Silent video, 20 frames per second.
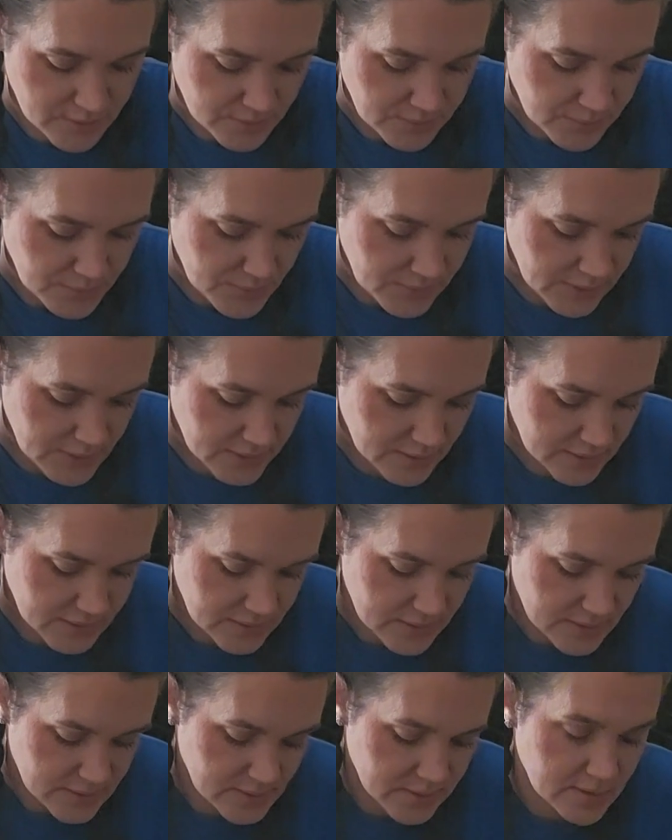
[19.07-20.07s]

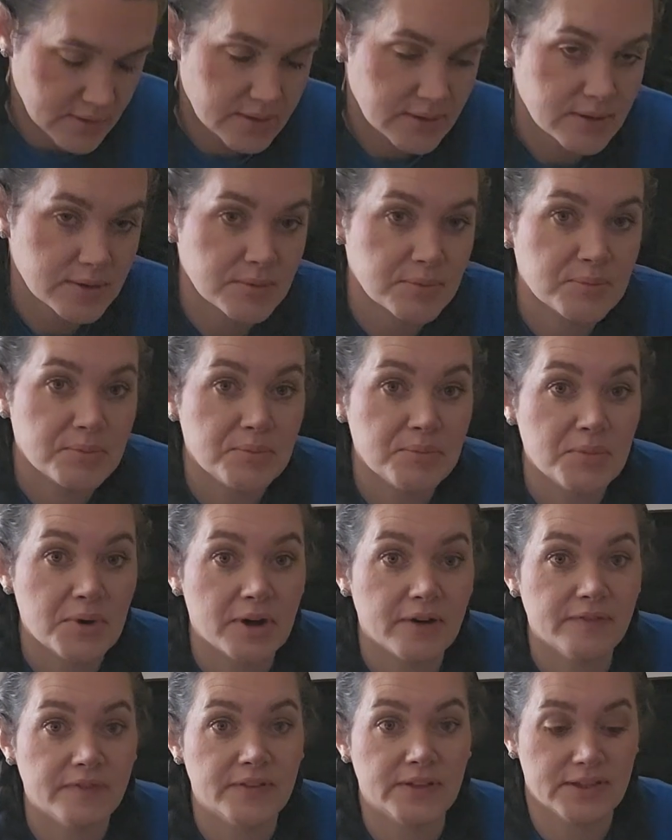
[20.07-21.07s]
with
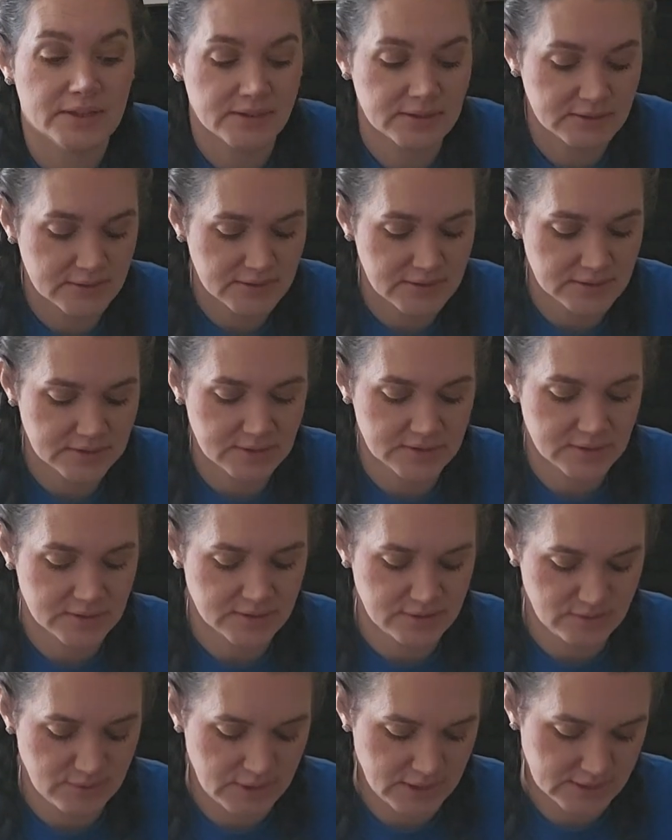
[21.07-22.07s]
Muffins.
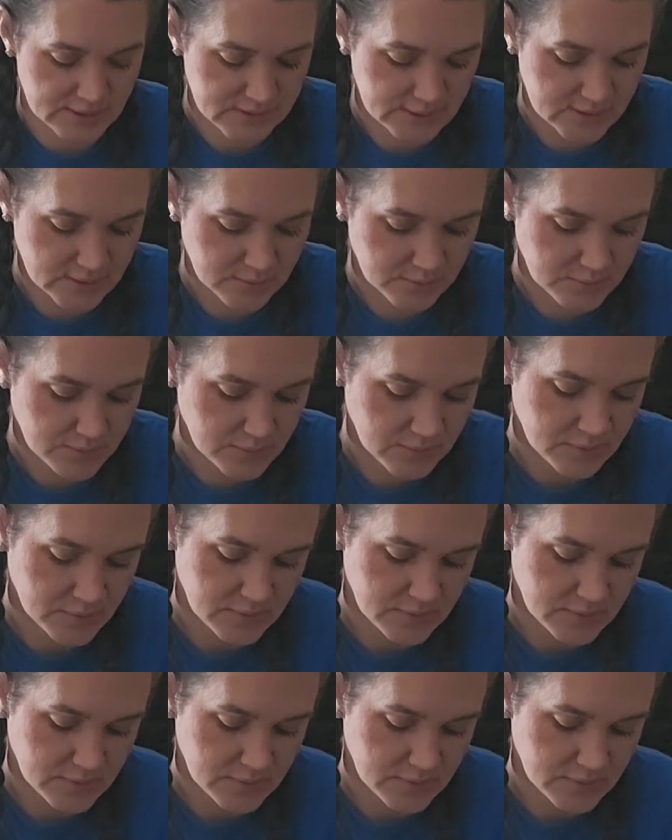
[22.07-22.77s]
You can't see them,